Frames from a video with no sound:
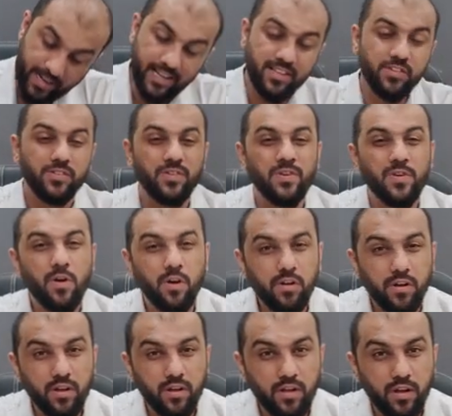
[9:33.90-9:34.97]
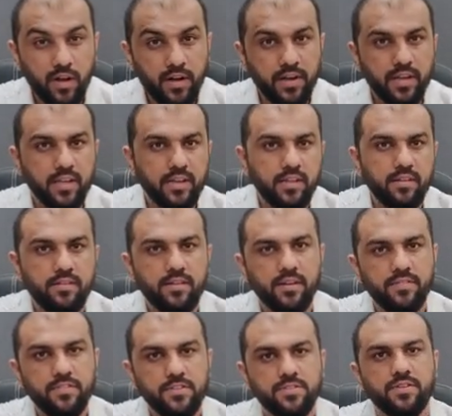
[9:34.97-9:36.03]
it is not a decrease
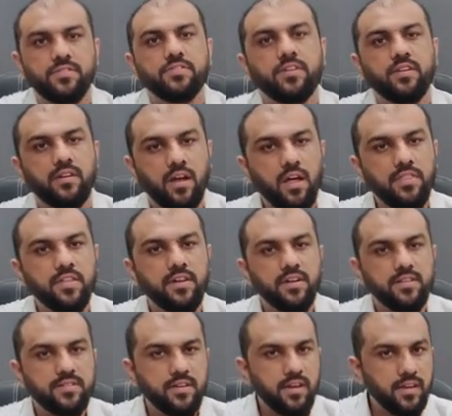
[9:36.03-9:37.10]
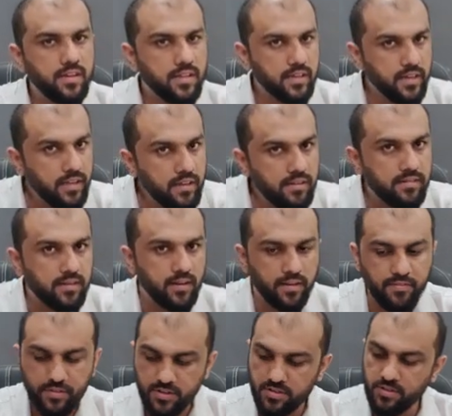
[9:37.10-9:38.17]
in efficiency, rather it's an increase in
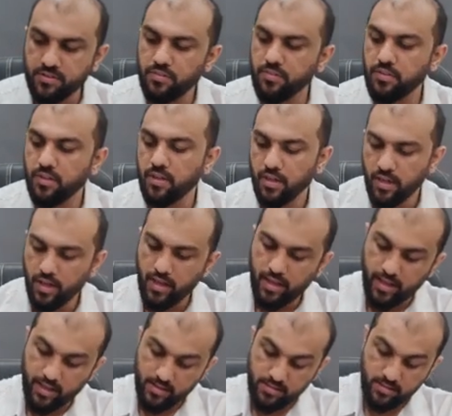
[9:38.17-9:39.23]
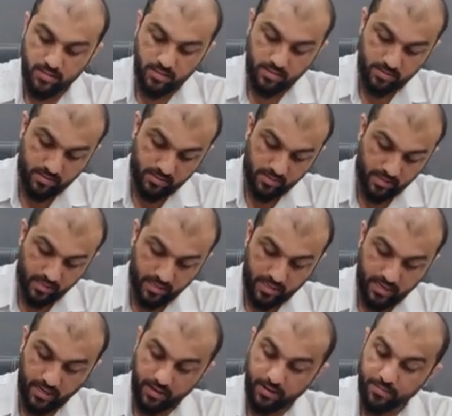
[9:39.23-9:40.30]
efficiency. Hence, this is
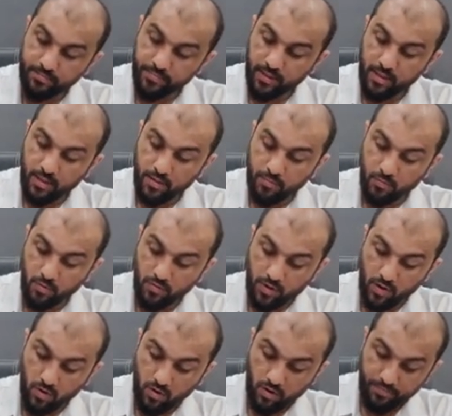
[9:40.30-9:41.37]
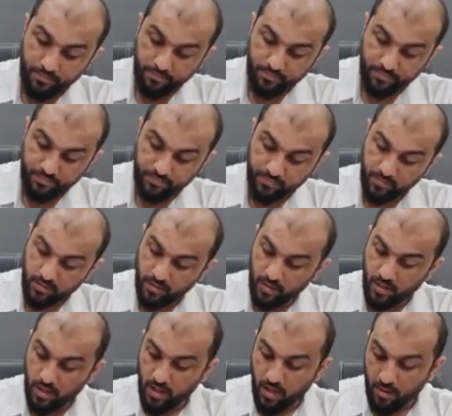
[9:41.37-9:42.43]
incorrect. Moving on,
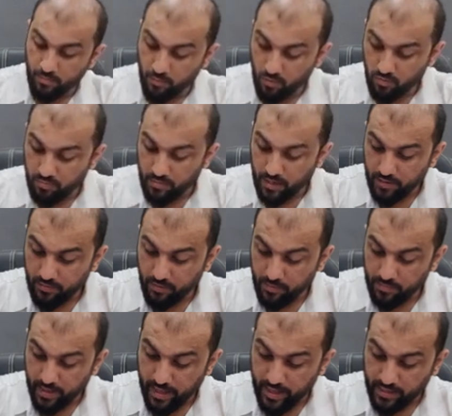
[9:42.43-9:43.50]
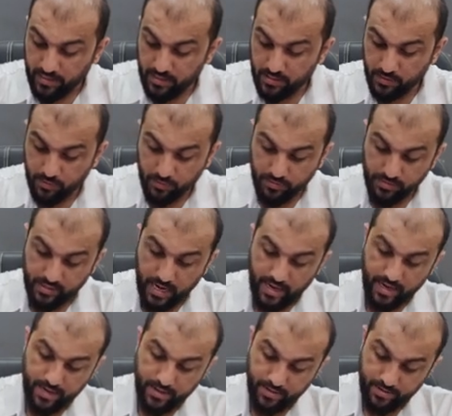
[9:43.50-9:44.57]
a movement from X to
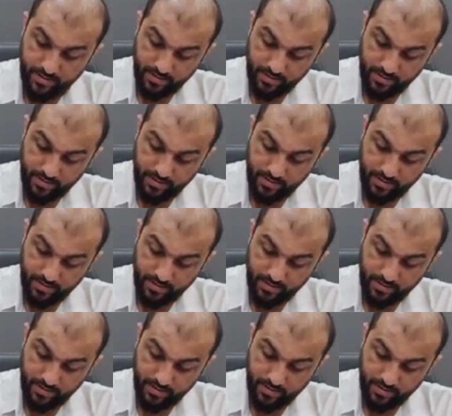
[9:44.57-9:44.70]
Z